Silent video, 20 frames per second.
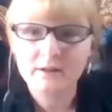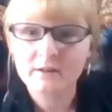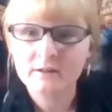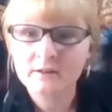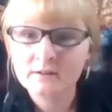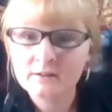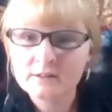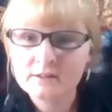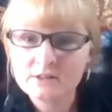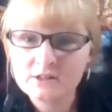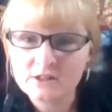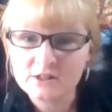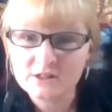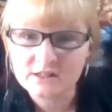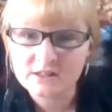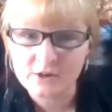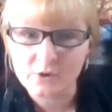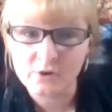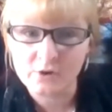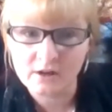here to
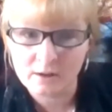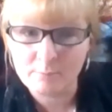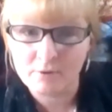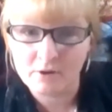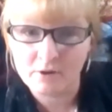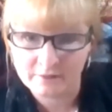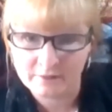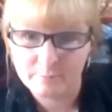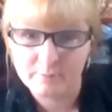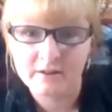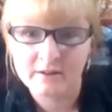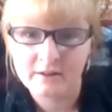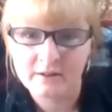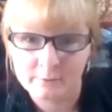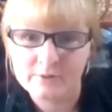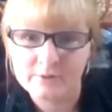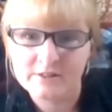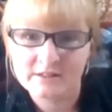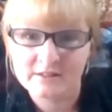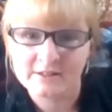soak up all the beer I
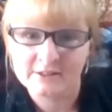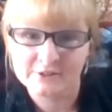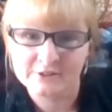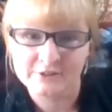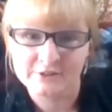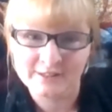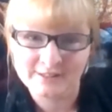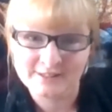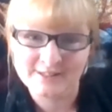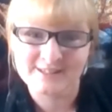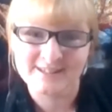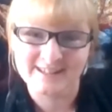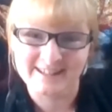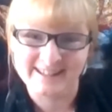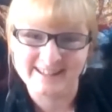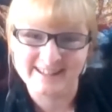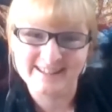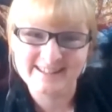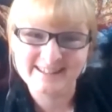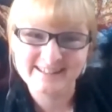was going to drink
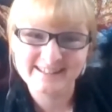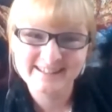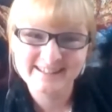tonight.